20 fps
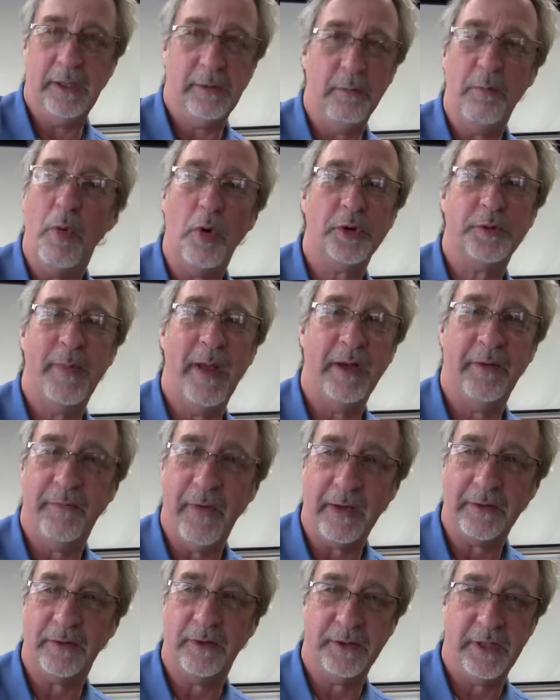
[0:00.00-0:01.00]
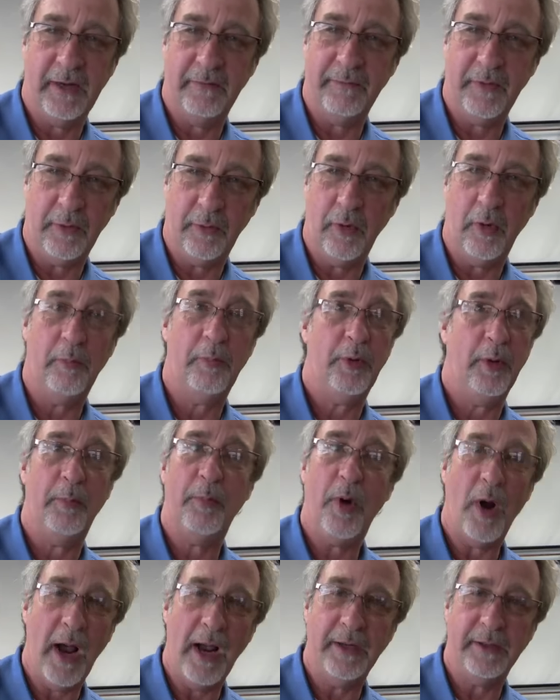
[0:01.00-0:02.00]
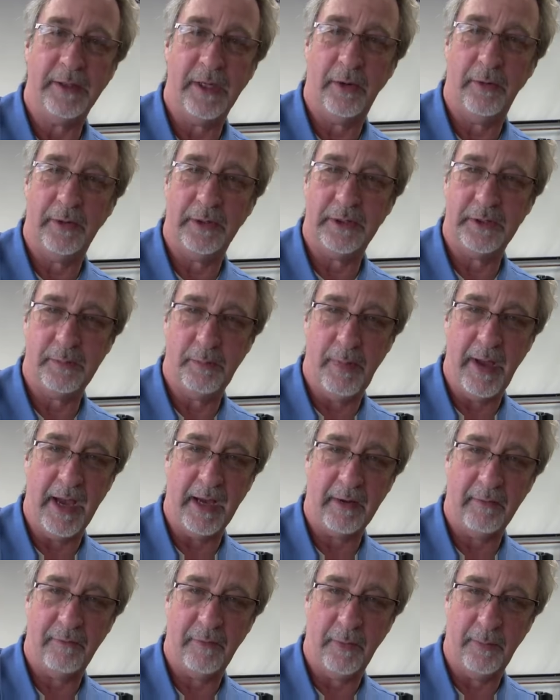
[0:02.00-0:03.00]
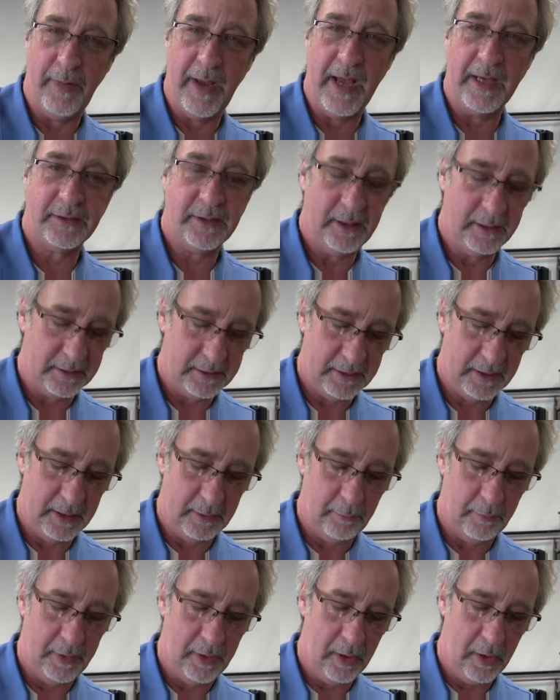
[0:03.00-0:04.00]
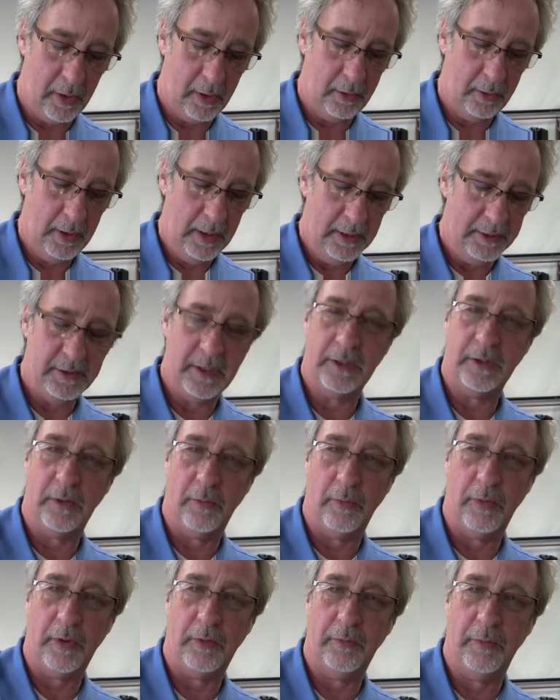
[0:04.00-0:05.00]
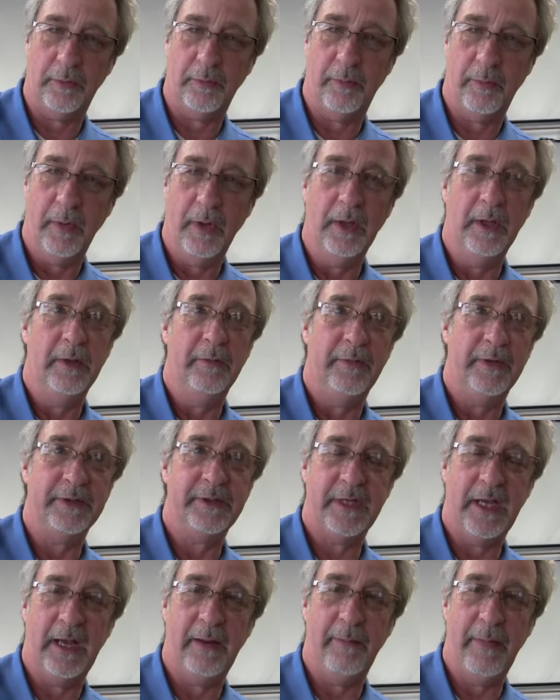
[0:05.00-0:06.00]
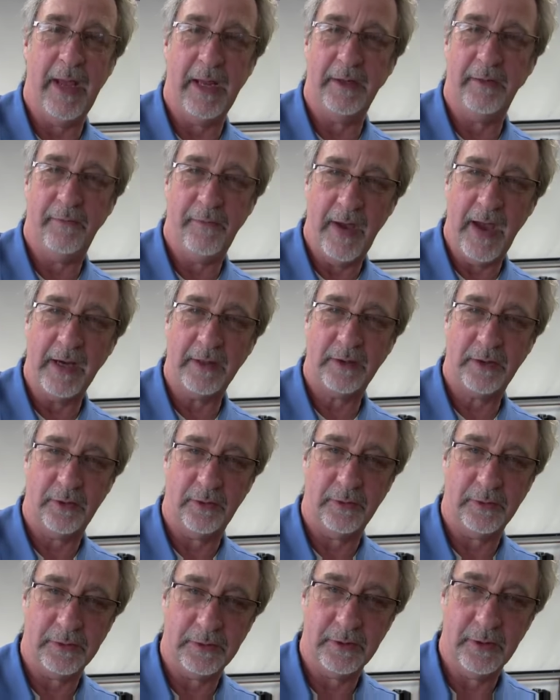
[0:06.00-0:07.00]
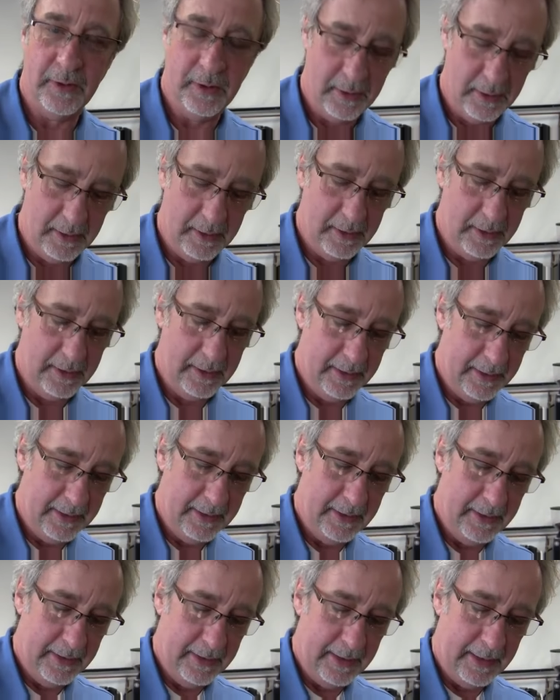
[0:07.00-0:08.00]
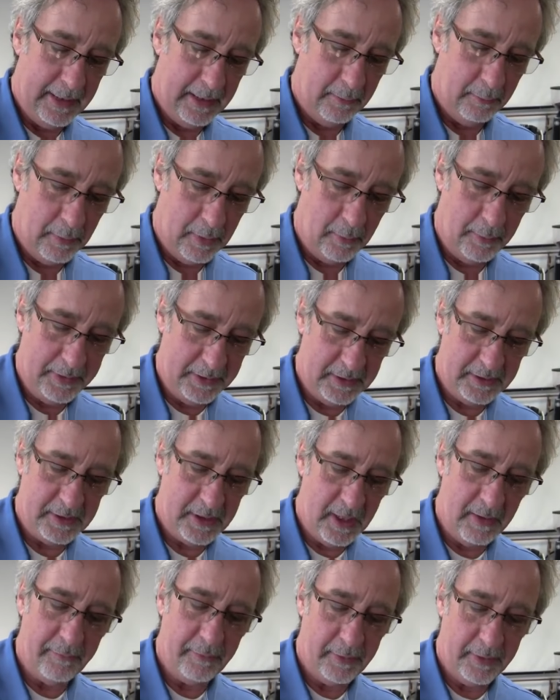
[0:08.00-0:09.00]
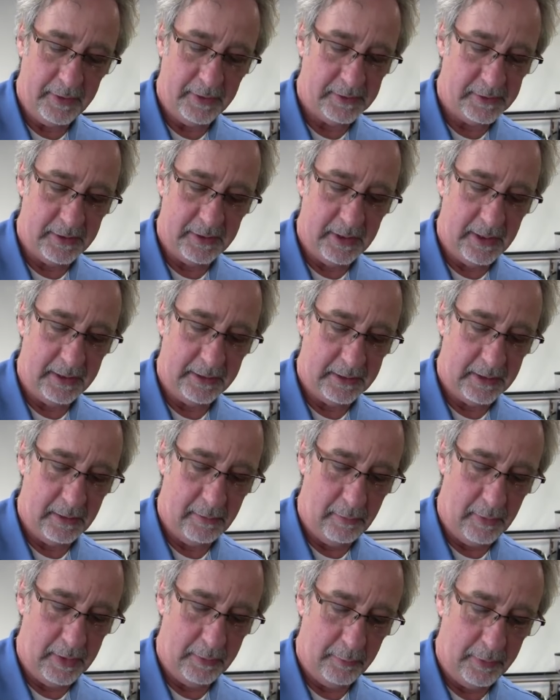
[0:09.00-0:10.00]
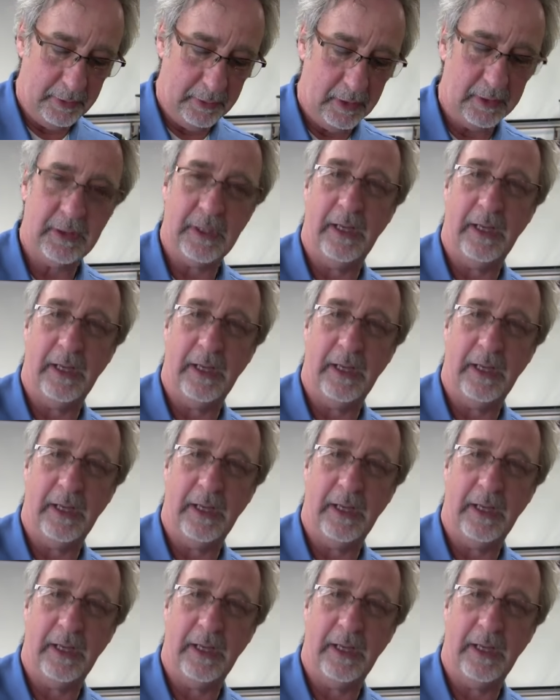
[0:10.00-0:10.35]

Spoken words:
Most manufacturers have their own proprietary spec for baskets, and we all tend to work with the same manufacturers. And what we discovered is that when we